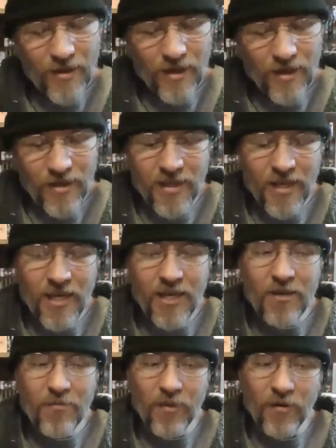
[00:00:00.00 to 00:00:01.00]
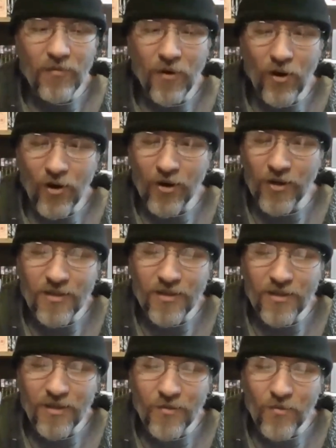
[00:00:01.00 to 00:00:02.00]
a team of artists
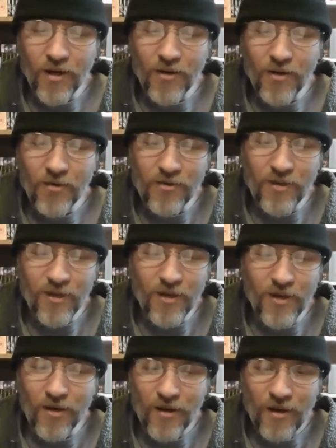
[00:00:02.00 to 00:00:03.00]
and writers there.